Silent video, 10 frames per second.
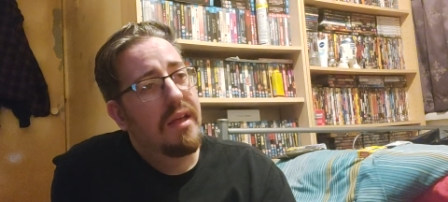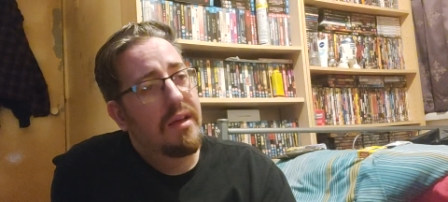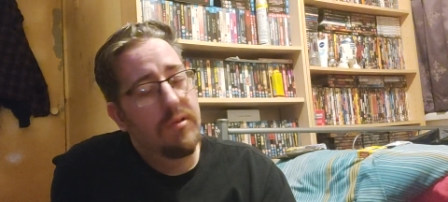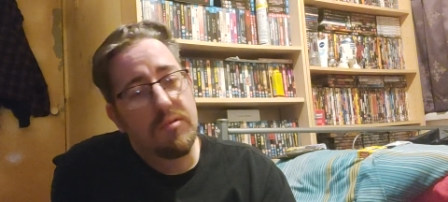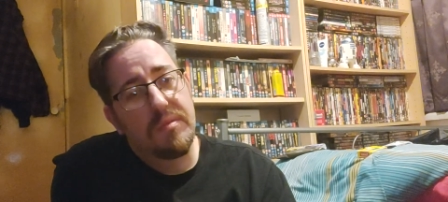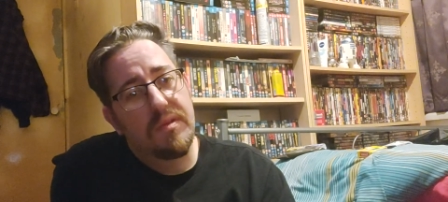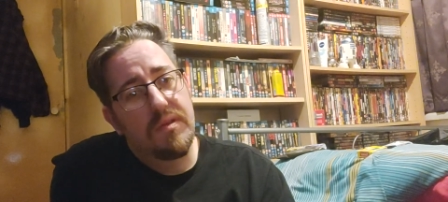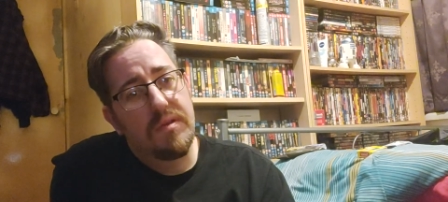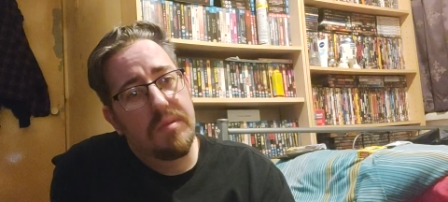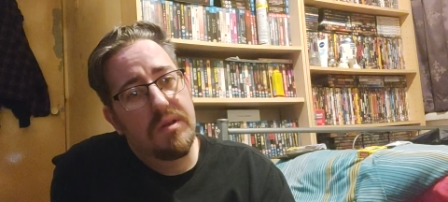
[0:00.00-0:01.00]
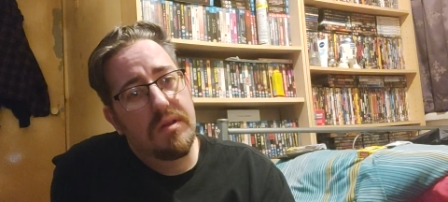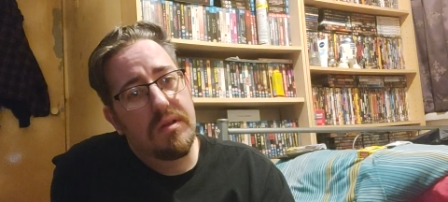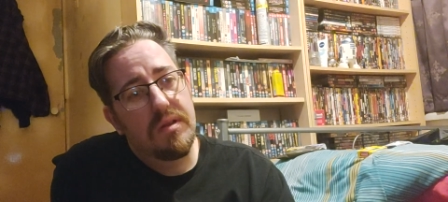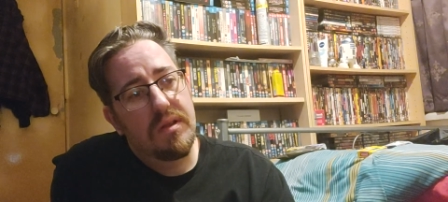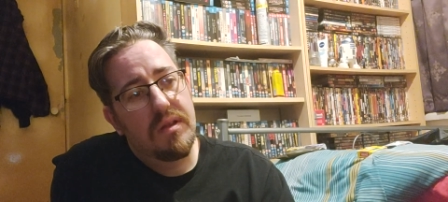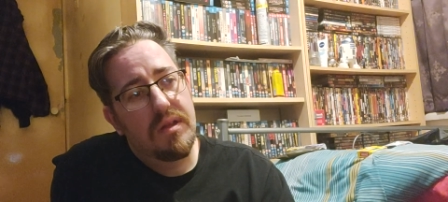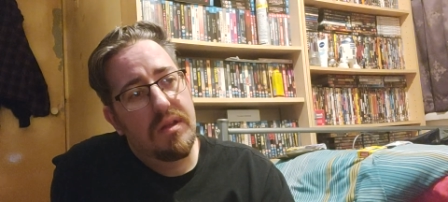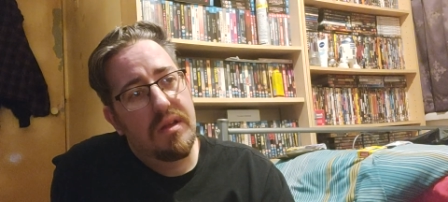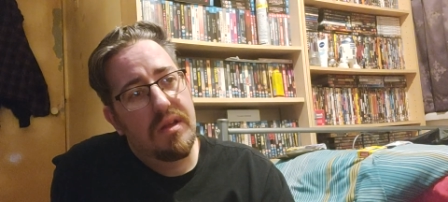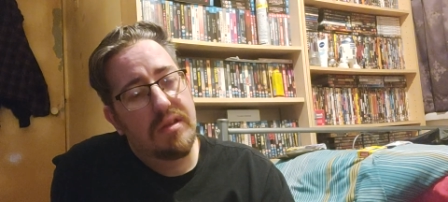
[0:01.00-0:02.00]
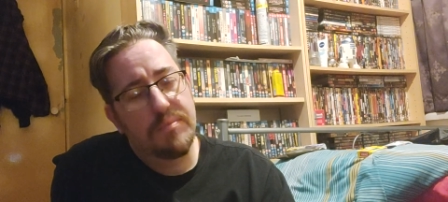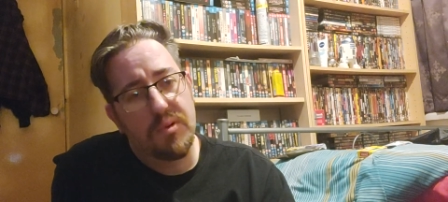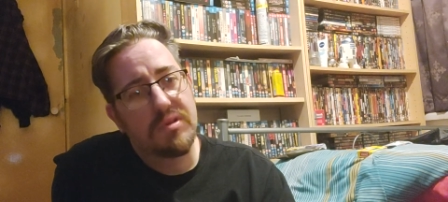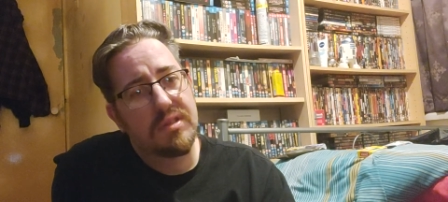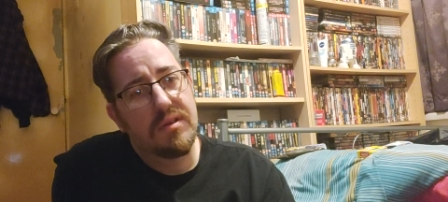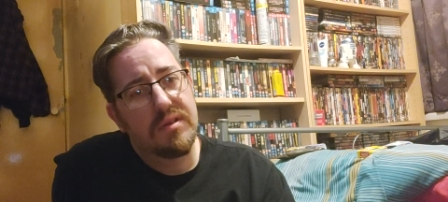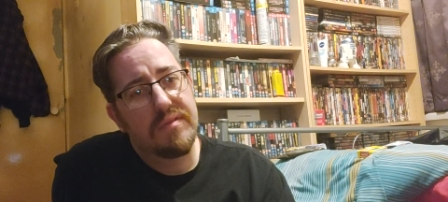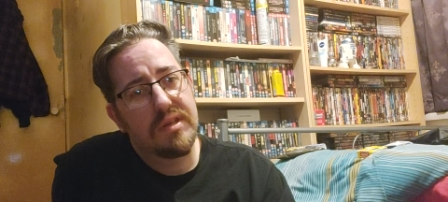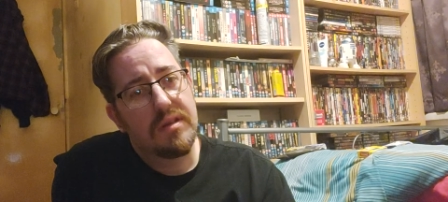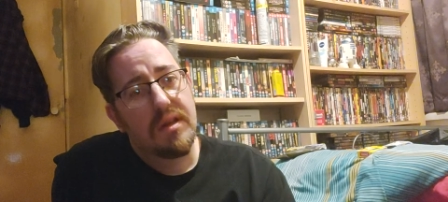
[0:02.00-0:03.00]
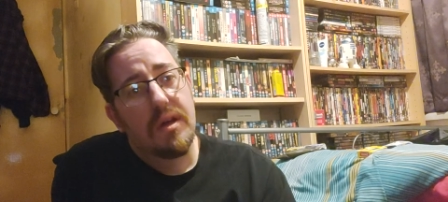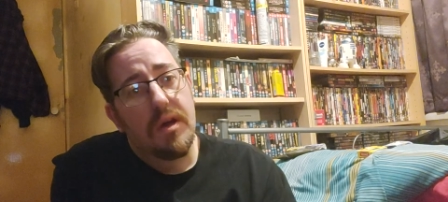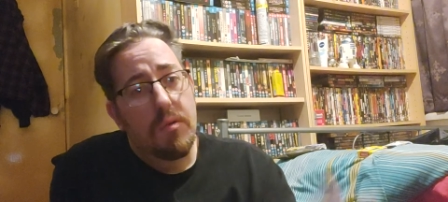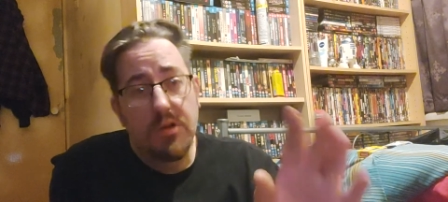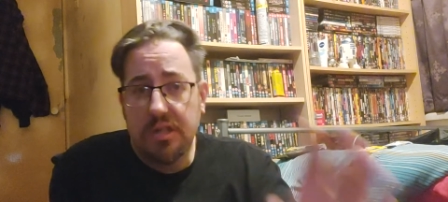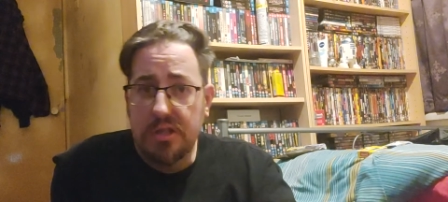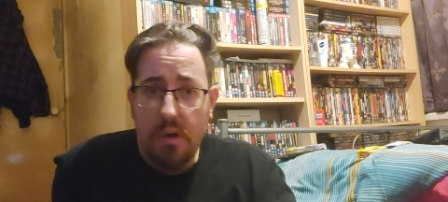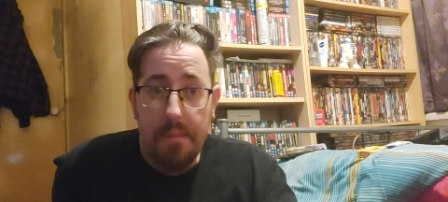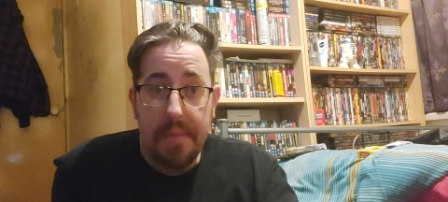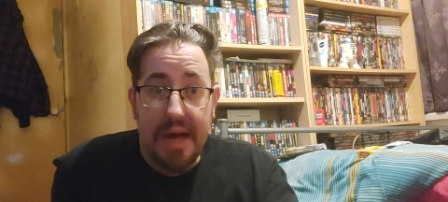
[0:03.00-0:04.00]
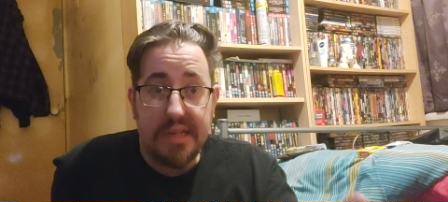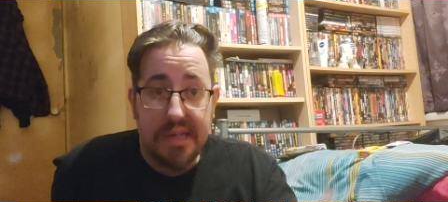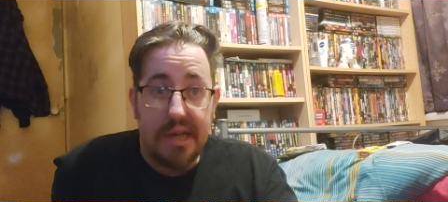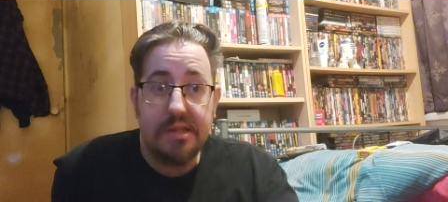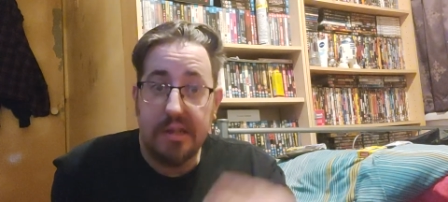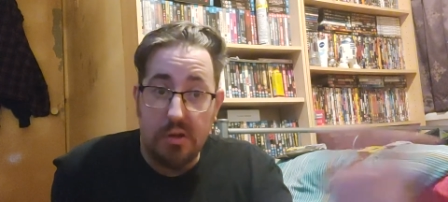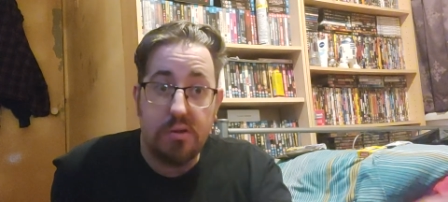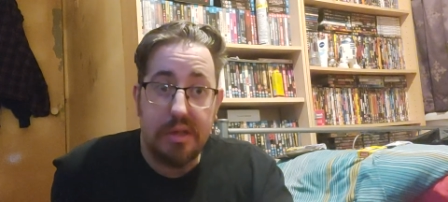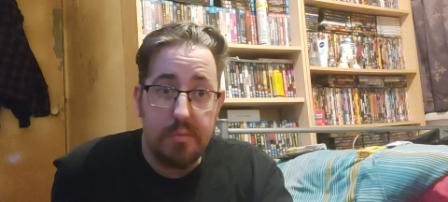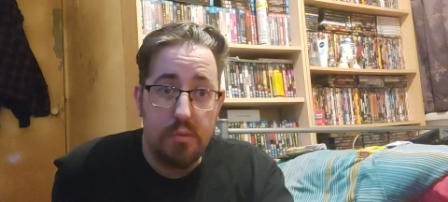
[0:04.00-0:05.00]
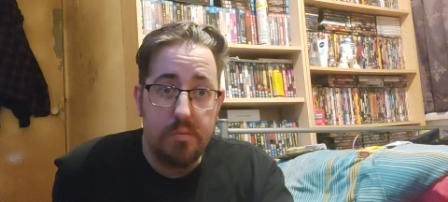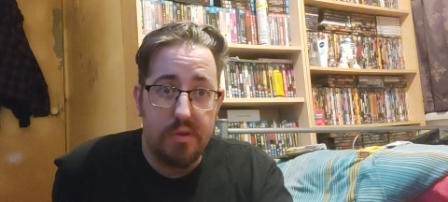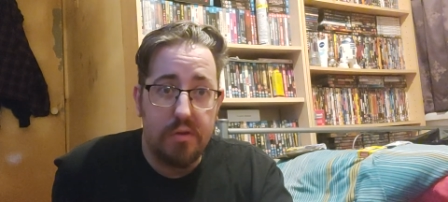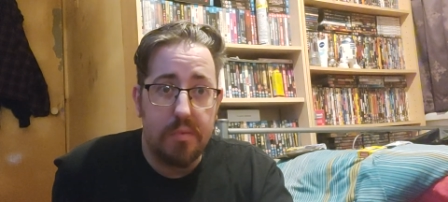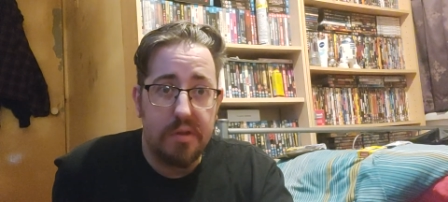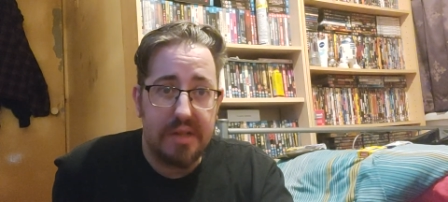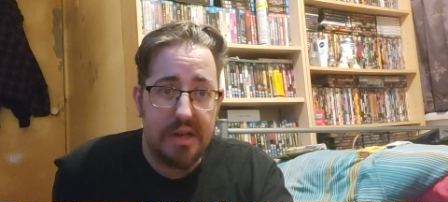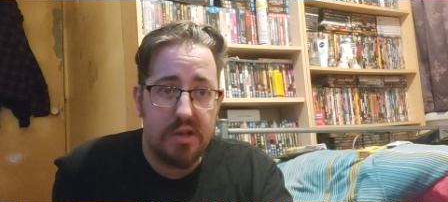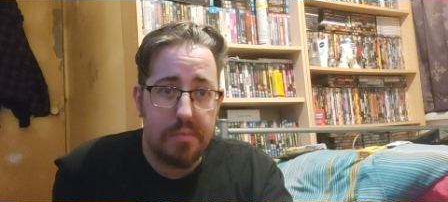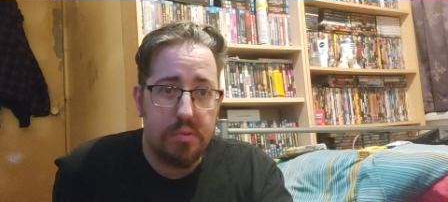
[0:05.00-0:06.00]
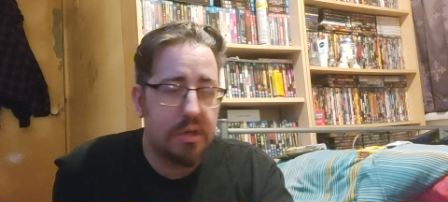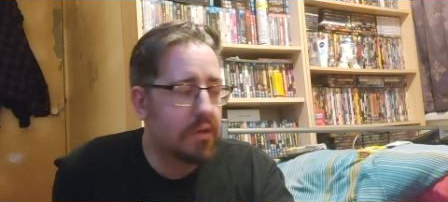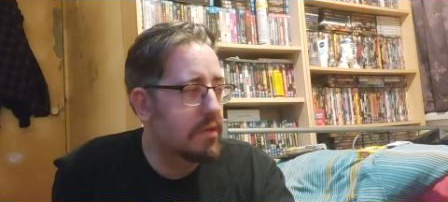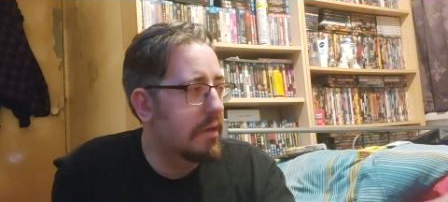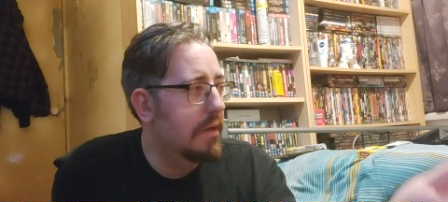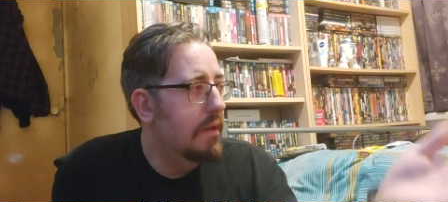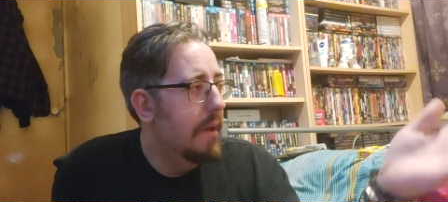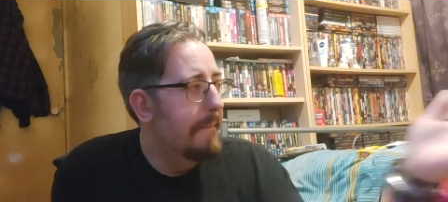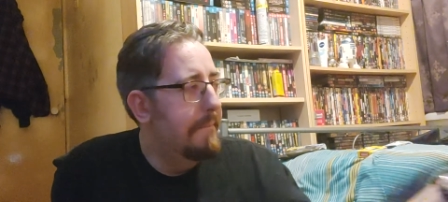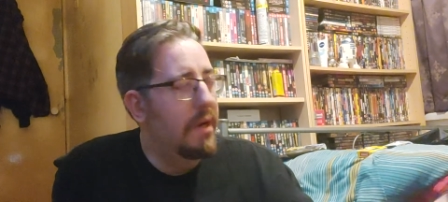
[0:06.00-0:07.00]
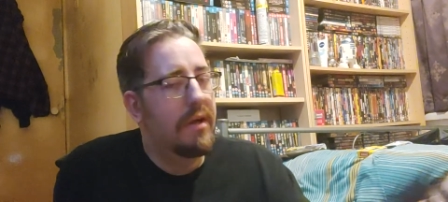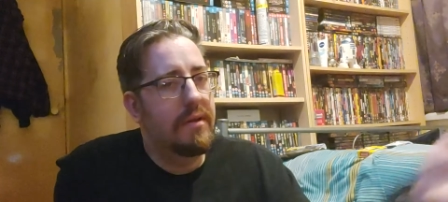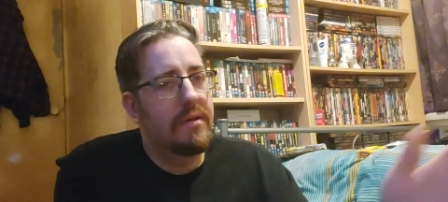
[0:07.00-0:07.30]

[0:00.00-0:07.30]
and Uma Thurman as Poison Ivy, which is not bad casting because Uma Thurman's actually pretty good in it. But